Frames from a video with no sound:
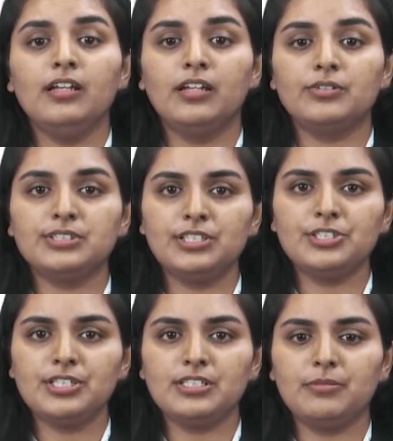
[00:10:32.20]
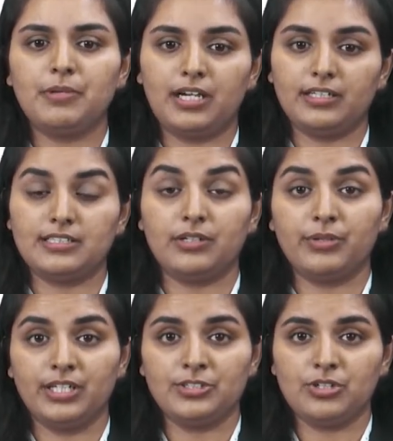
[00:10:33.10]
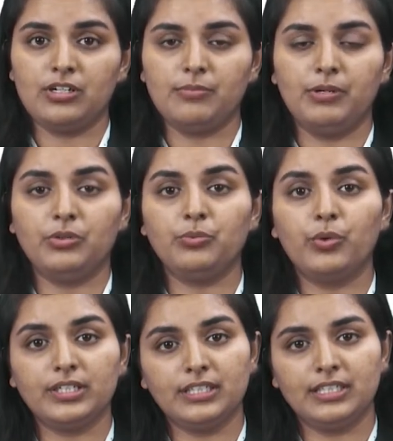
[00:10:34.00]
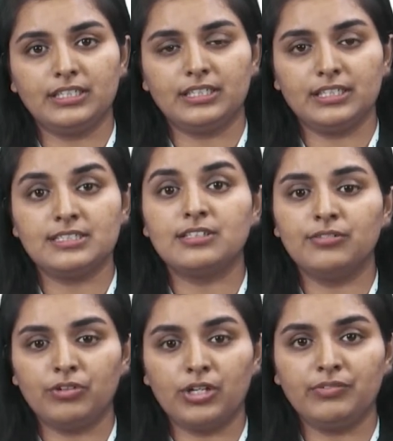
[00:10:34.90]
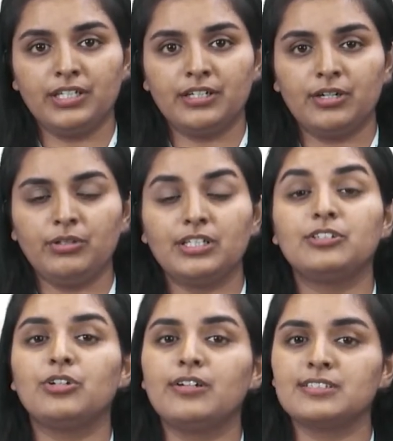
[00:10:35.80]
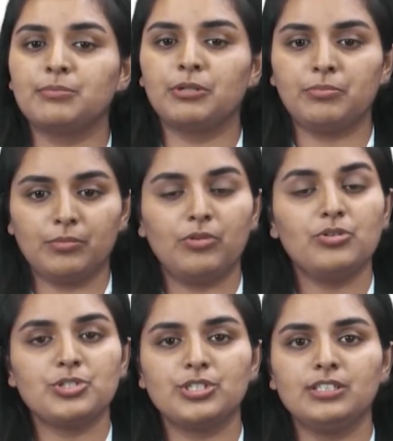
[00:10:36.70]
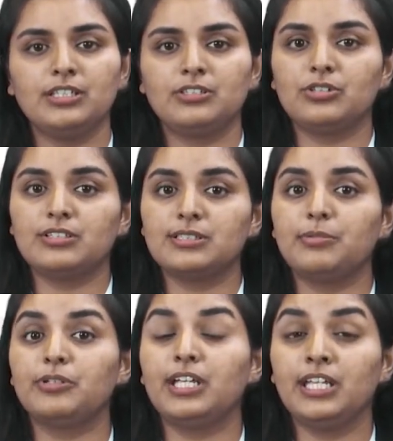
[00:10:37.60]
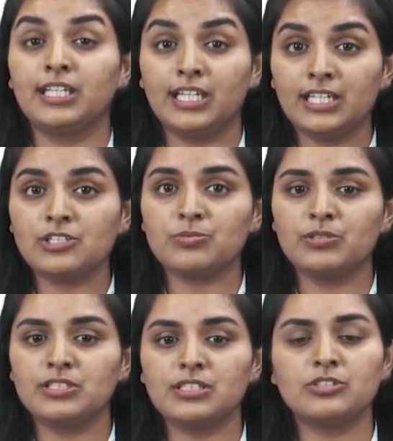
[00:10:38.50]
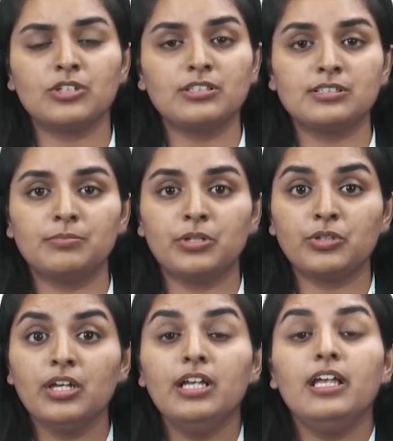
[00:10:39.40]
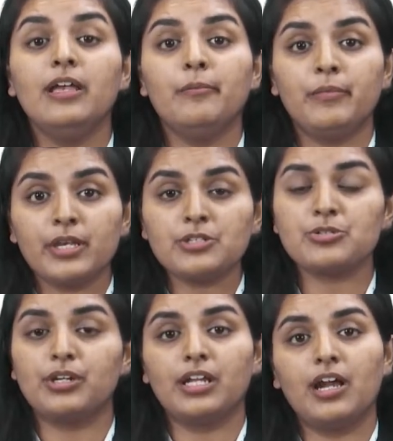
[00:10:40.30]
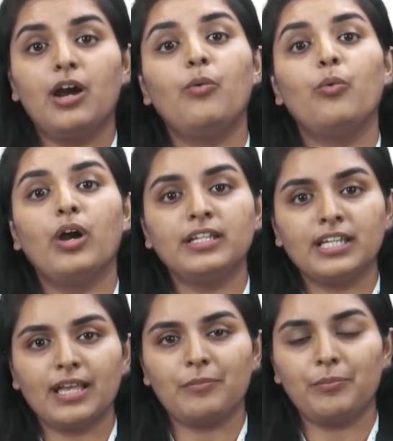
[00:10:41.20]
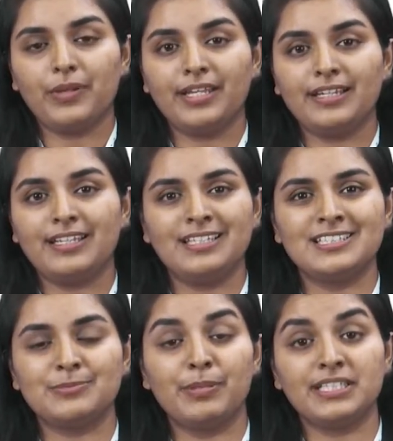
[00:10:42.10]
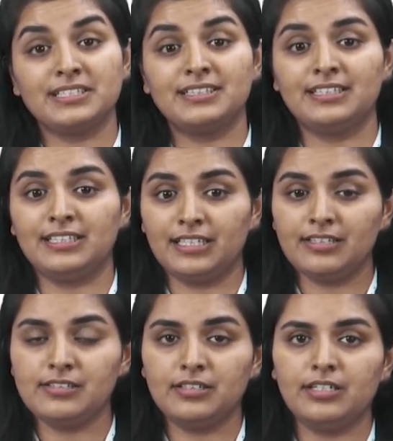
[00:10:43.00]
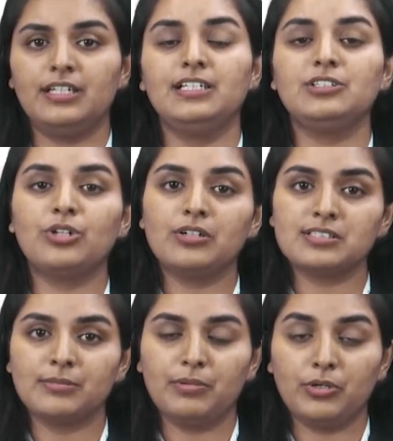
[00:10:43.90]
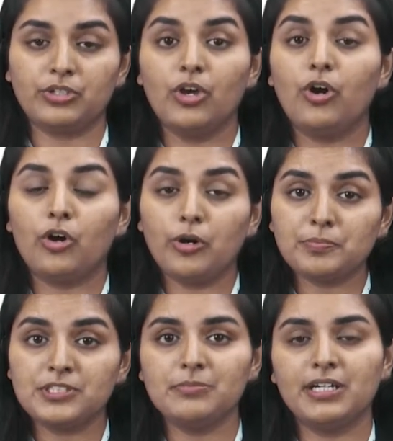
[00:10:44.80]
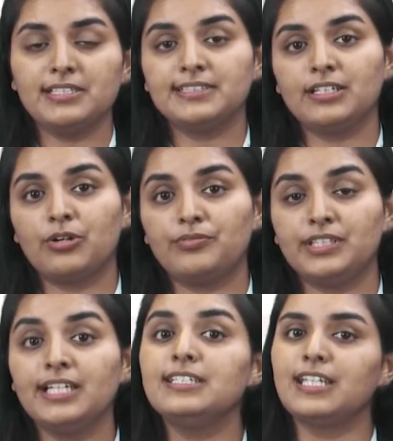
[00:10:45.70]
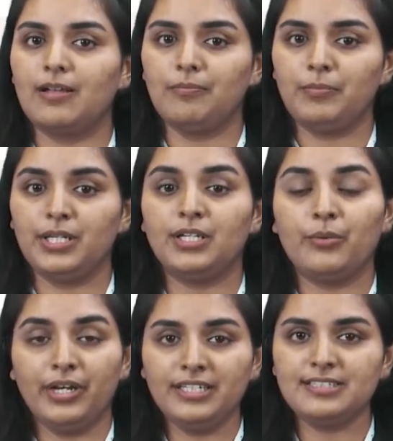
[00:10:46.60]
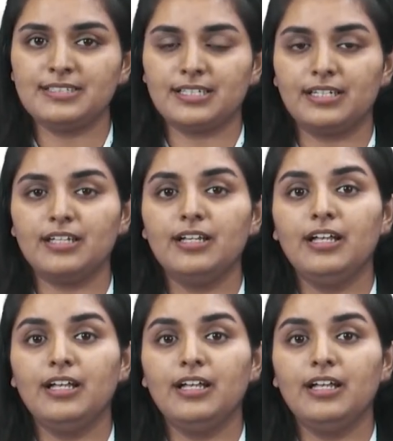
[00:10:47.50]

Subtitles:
Now, search engine marketing, when I talk about what it is revolving around, it talks about promotion, it talks about engagement, it talks about measuring how one campaign is better than the other, it talks about optimizing of that campaign. Now, understand,